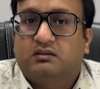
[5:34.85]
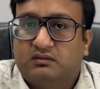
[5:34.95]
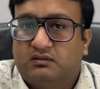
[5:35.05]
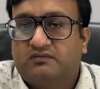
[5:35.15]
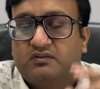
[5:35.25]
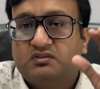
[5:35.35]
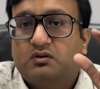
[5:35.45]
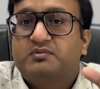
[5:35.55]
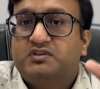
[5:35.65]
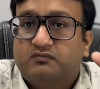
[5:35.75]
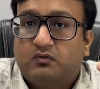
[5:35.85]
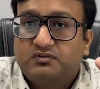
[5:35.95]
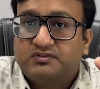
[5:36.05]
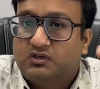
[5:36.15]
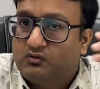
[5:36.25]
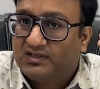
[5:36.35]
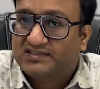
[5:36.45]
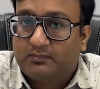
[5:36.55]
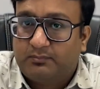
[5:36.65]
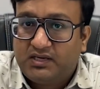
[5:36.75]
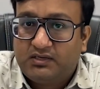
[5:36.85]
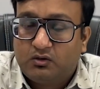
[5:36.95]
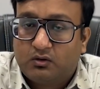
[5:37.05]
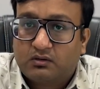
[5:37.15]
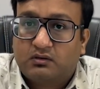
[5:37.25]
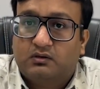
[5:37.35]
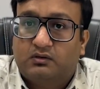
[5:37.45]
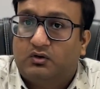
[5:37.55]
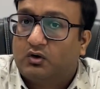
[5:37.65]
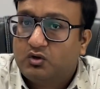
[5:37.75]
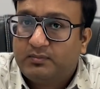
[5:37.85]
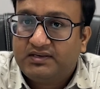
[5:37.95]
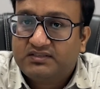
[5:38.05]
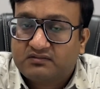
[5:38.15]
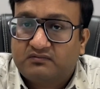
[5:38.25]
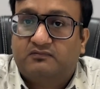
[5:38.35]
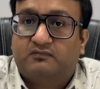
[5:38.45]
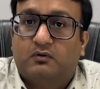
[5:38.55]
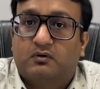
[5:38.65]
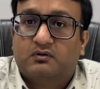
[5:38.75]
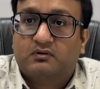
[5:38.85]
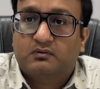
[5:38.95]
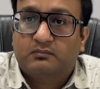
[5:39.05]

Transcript: The first option was you can submit your documents for